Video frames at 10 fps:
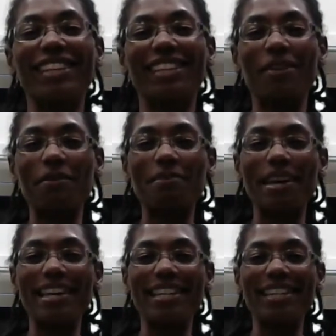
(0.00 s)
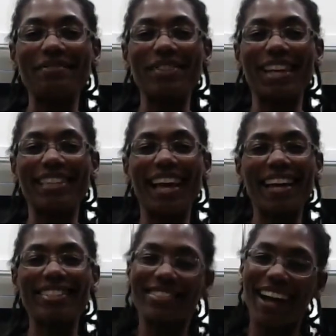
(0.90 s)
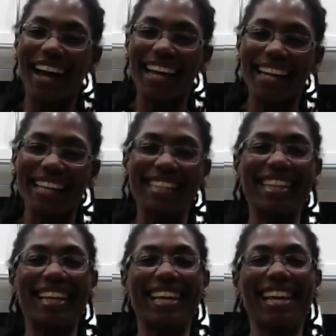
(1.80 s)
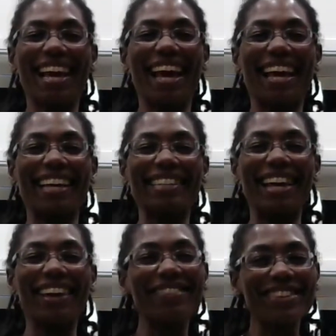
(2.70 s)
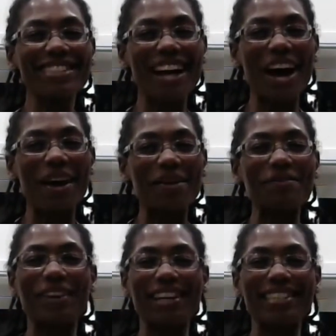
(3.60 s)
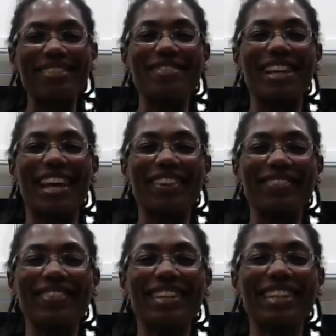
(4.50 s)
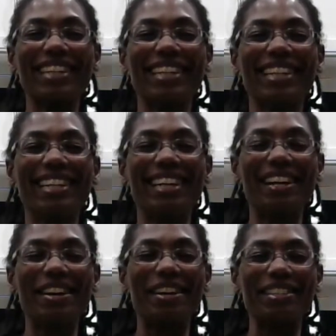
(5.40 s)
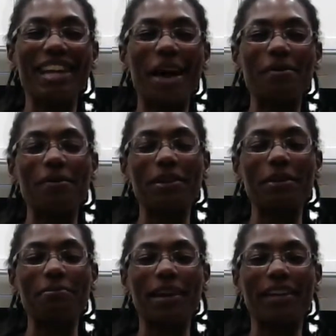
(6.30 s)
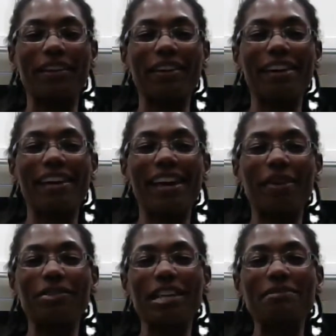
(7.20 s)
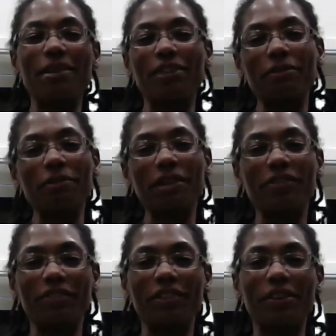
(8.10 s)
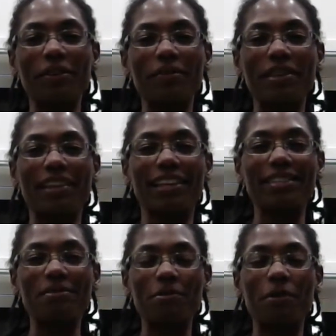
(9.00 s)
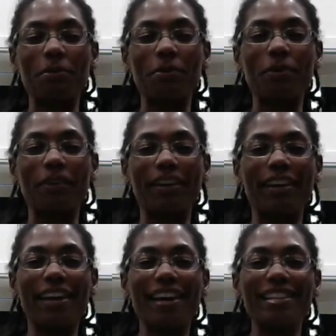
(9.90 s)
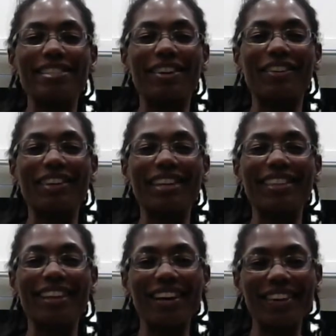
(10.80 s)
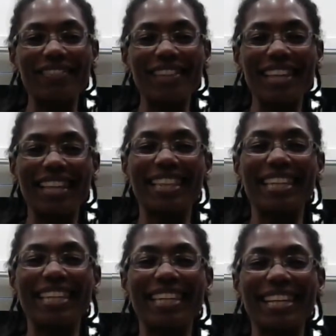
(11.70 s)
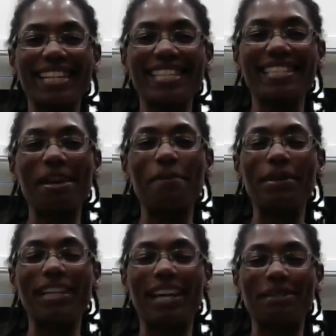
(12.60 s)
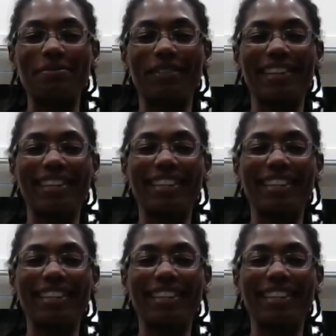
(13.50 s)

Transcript: And I would bake it and be like, Dad, try it. And every time, it seems like every time it would get better. It would taste better and better for him. He liked it more and more. So he loved Leah's banana bread.